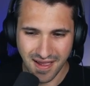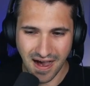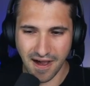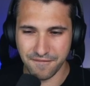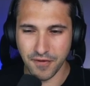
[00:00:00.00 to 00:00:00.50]

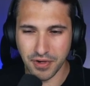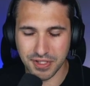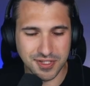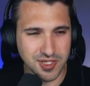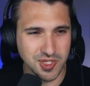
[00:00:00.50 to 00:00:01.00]
I feel like
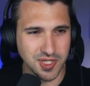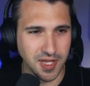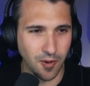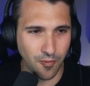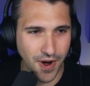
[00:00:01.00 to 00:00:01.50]
this is just like
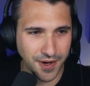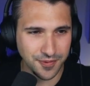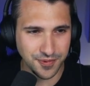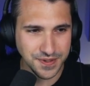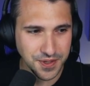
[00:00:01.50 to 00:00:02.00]
a
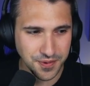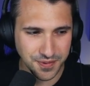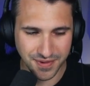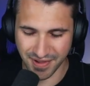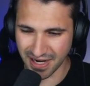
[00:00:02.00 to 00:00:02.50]
regular dude.
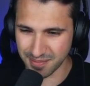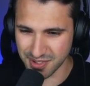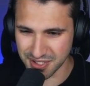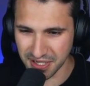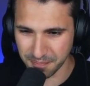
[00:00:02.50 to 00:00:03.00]
Like I'm
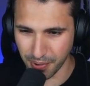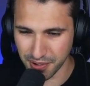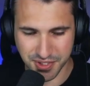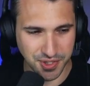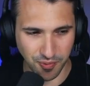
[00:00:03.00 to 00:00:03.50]
just like
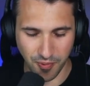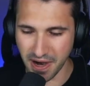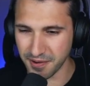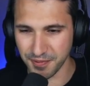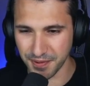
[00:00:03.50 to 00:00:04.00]
punching a
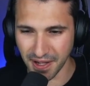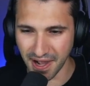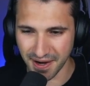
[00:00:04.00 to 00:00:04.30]
regular guy.